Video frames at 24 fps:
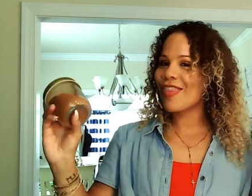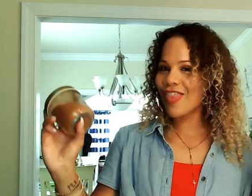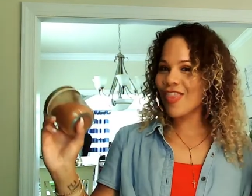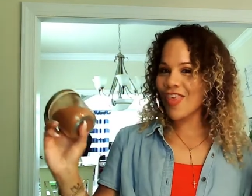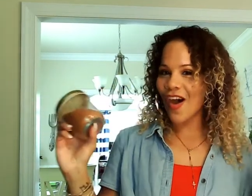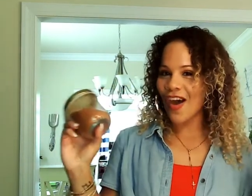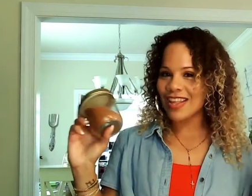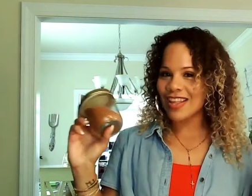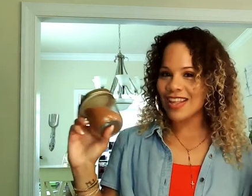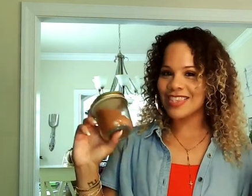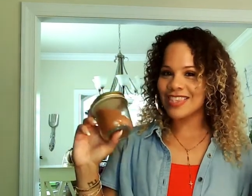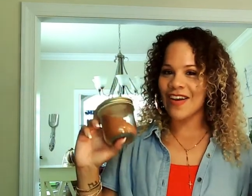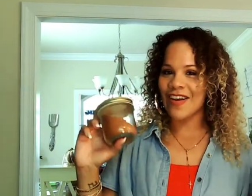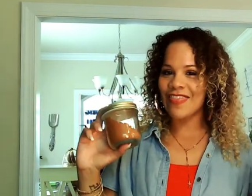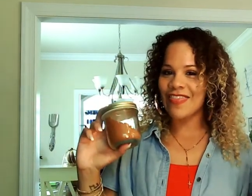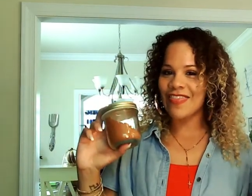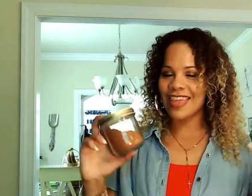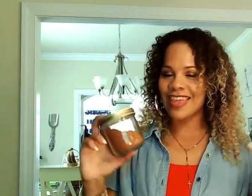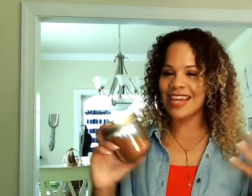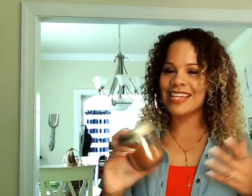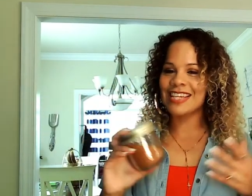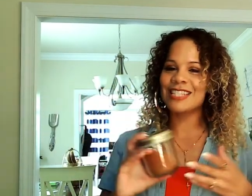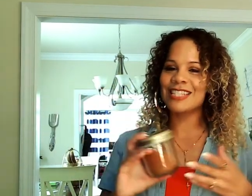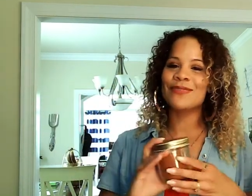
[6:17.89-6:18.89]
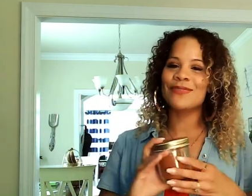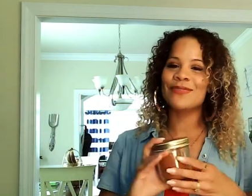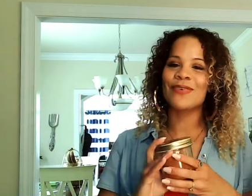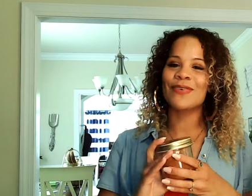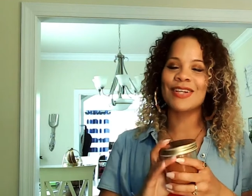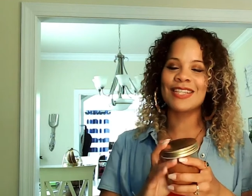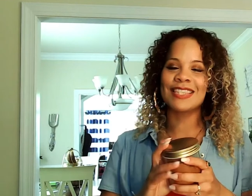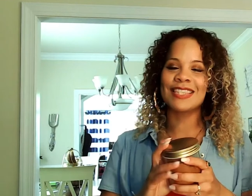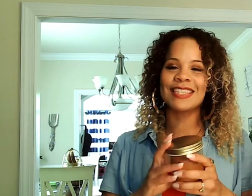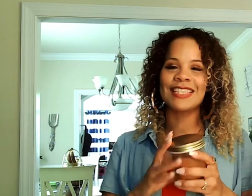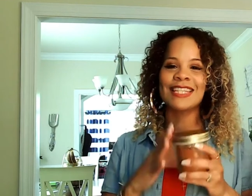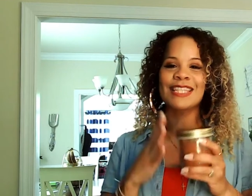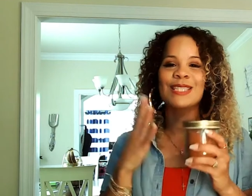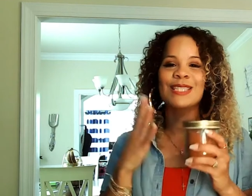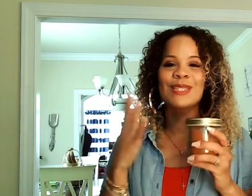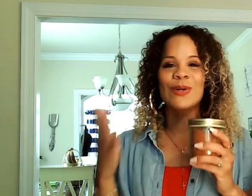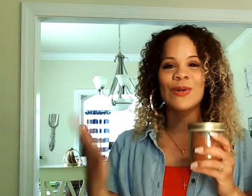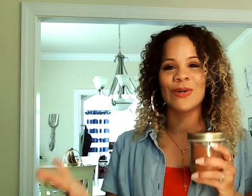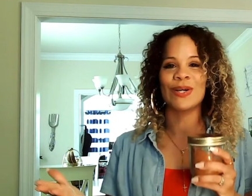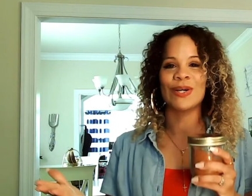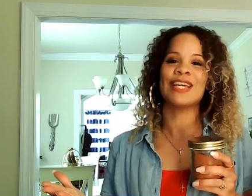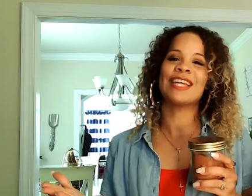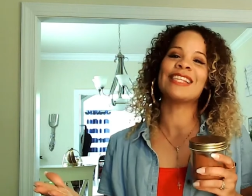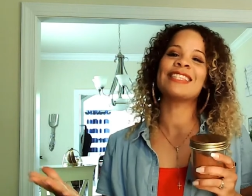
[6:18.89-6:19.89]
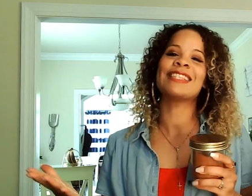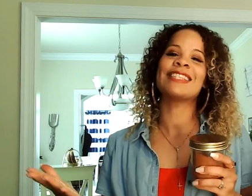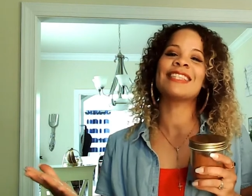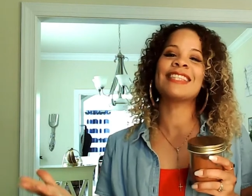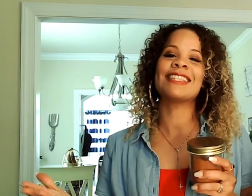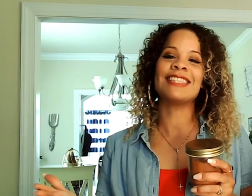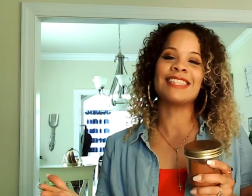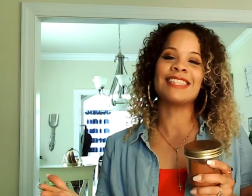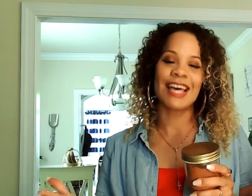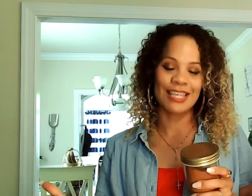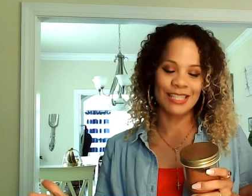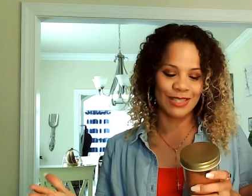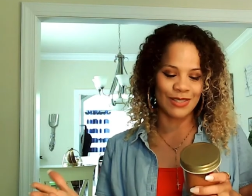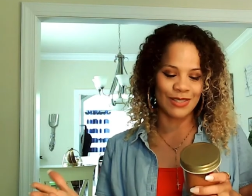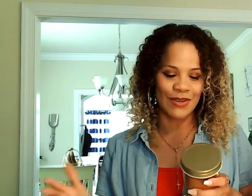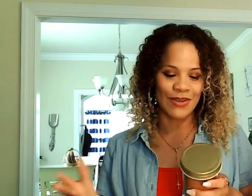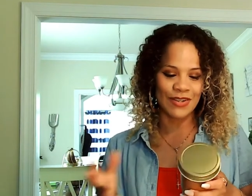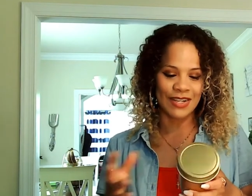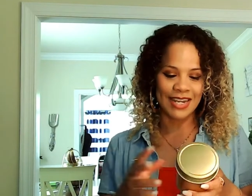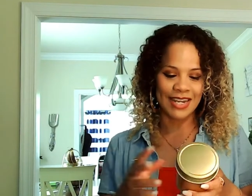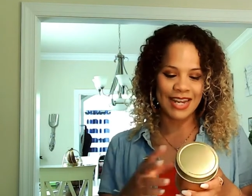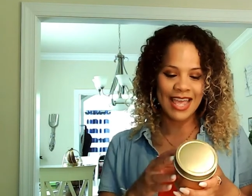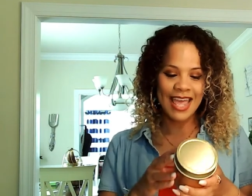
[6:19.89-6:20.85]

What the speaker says: thoughts on this versus Goya's sazon.